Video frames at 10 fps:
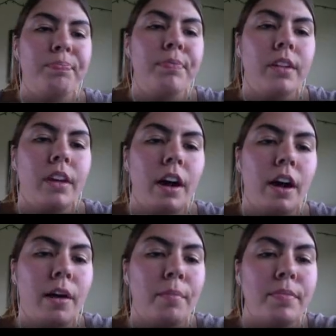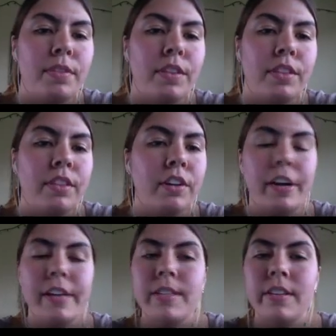um, the
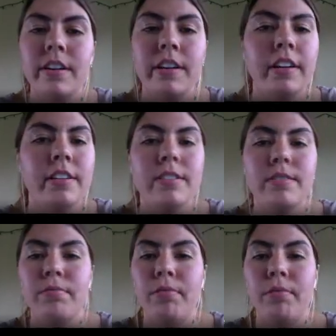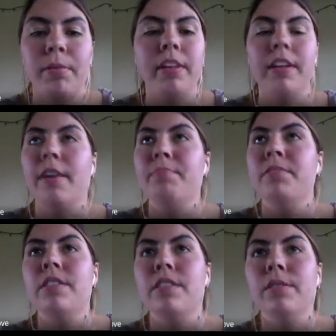criteria is really up
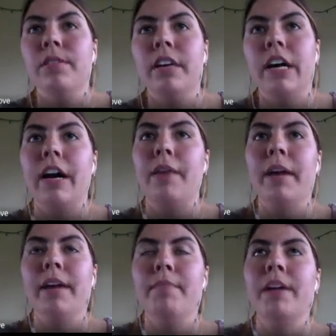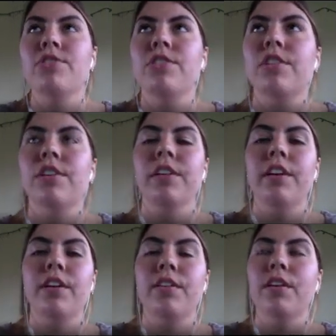to you. Um, I mentioned
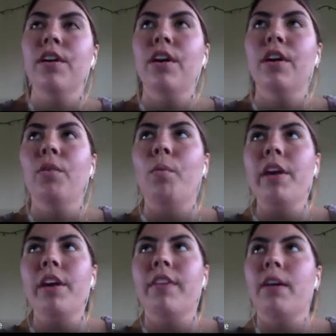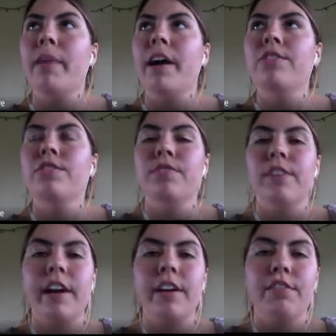earlier we give out badges for
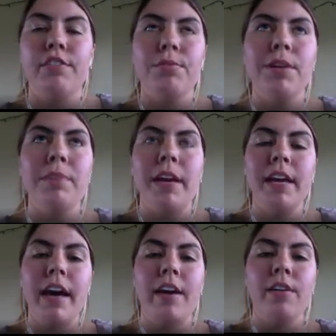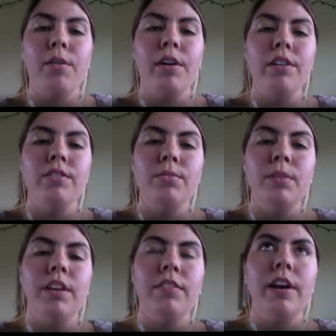kind of three main categories. We
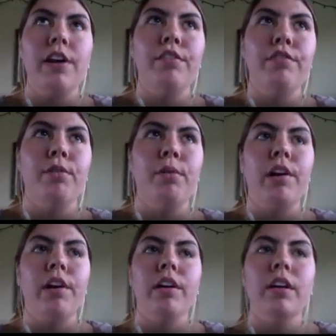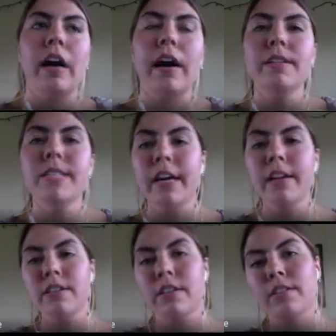give it out for
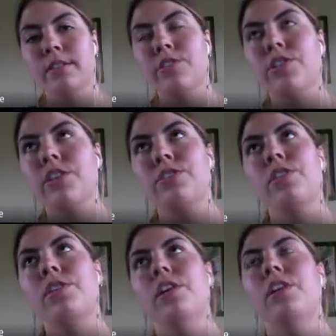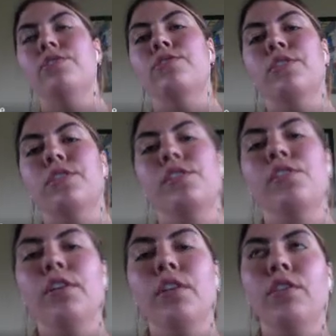content, such as earning a certain
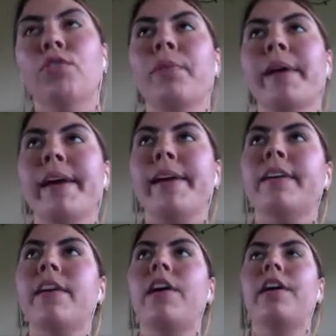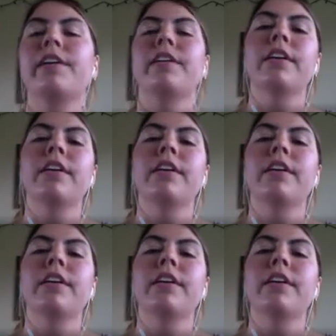grade on